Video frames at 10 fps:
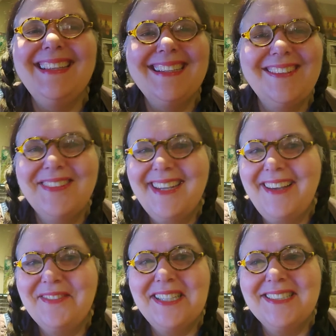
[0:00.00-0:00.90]
I'm going to
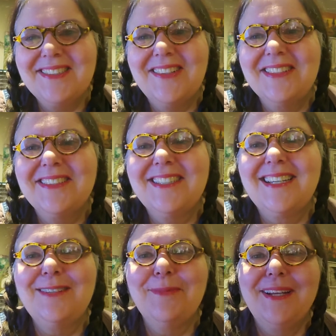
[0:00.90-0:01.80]
have that song
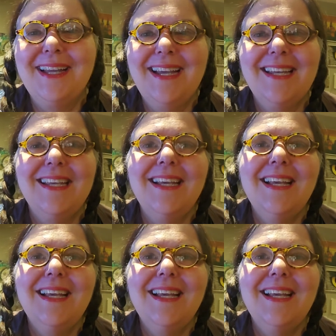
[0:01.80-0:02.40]
stuck in my head.